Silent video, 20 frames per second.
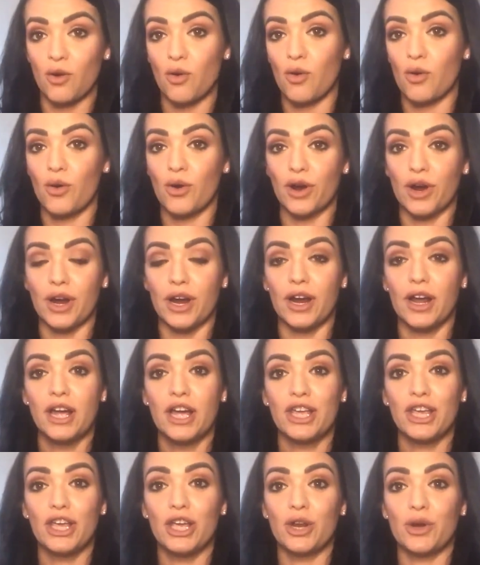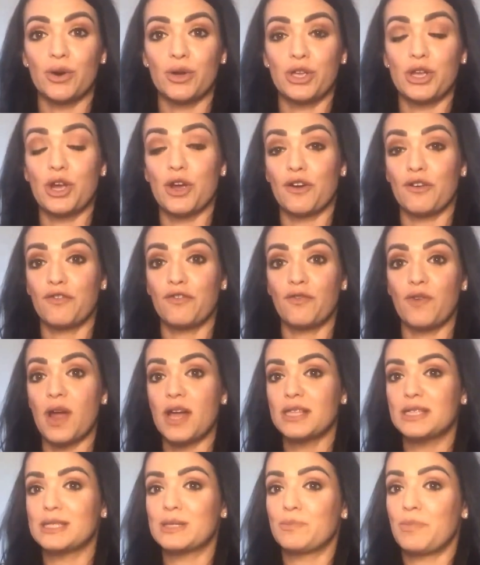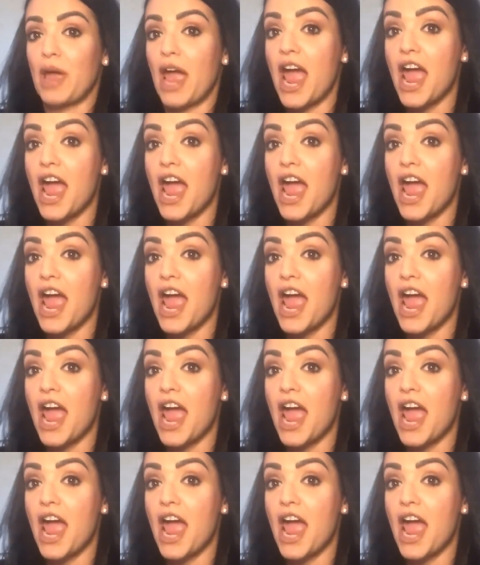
or you know, your friends'